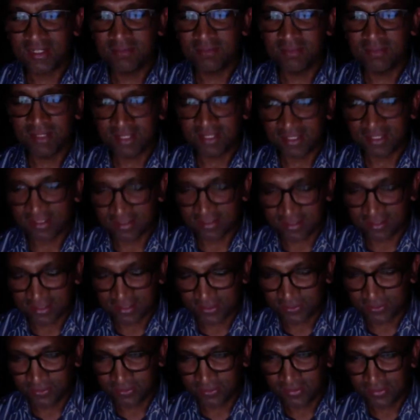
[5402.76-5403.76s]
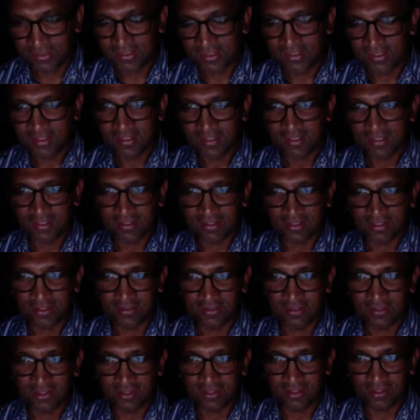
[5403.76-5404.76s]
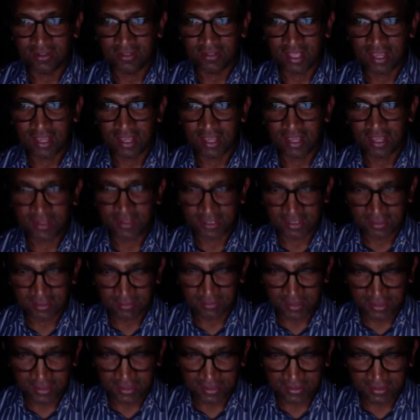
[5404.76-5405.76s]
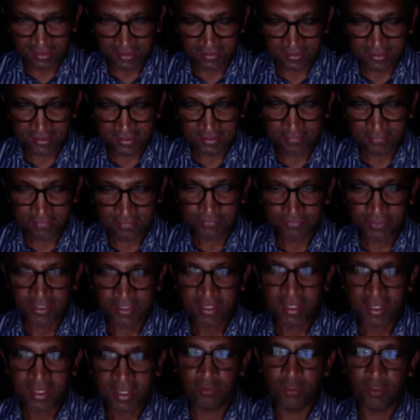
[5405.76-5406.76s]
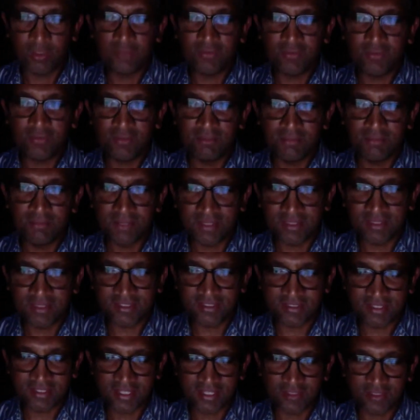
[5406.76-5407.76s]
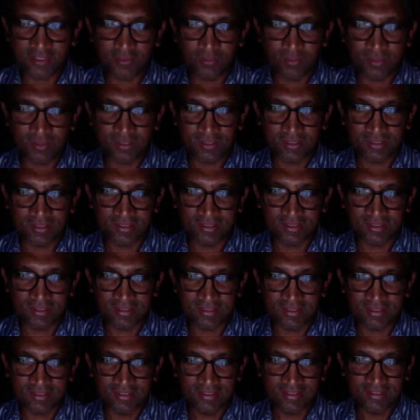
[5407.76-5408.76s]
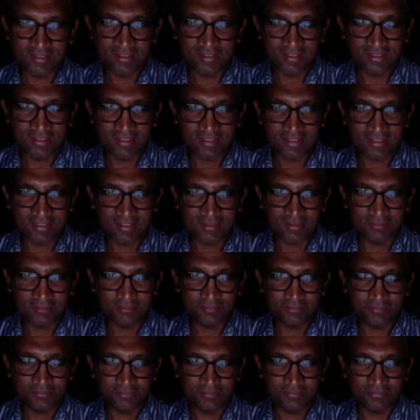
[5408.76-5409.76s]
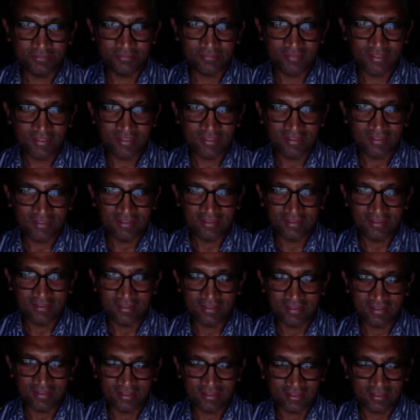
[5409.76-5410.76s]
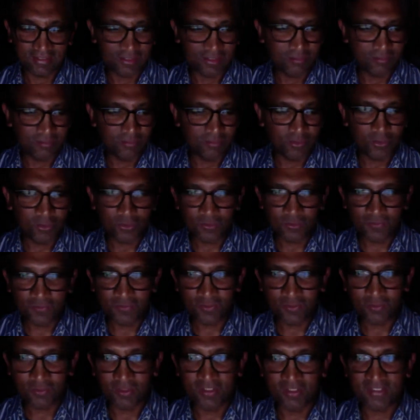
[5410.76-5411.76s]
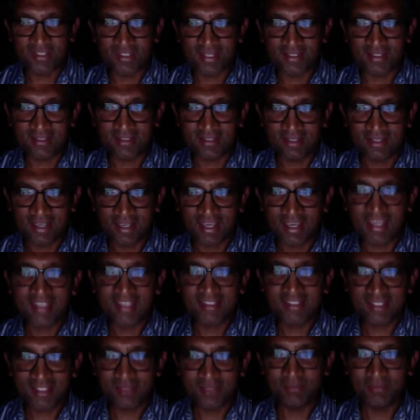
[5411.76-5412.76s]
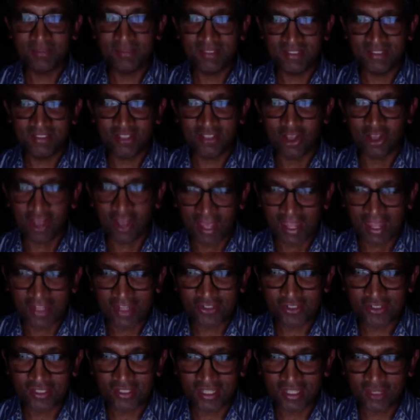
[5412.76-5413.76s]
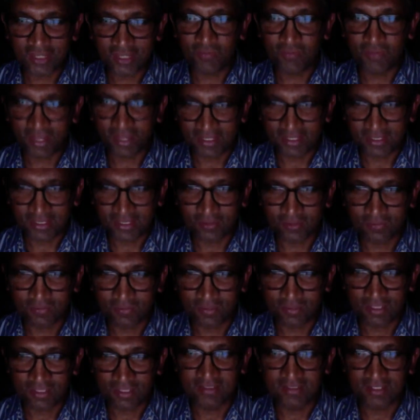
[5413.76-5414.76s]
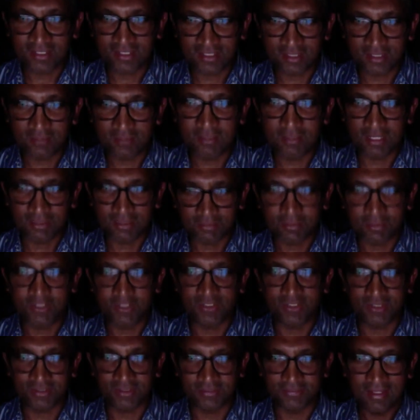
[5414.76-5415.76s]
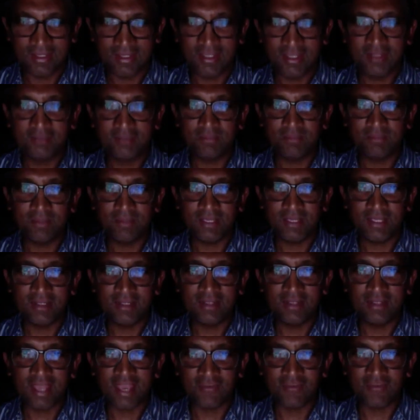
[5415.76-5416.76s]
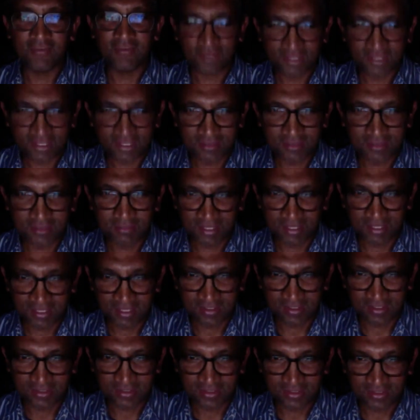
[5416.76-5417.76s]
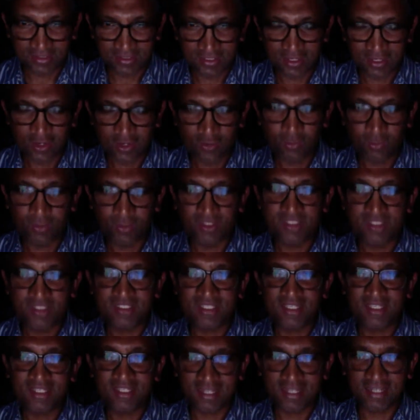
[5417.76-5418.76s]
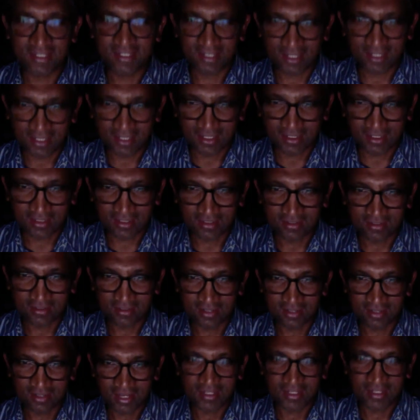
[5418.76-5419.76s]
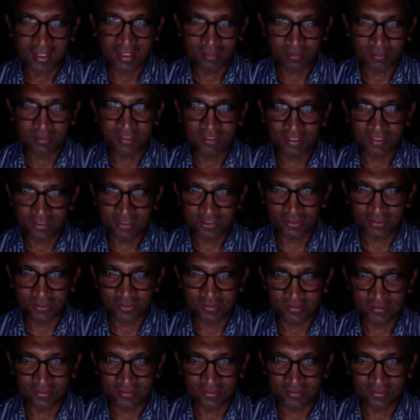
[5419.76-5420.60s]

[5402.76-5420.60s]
in America though, uh, on, yeah. on African Americans. And one of the myths that were um, uh, removed was that ACE inhibitors are actually effective in treating blood pressure in, mm. in African Americans with C K D and hypertension.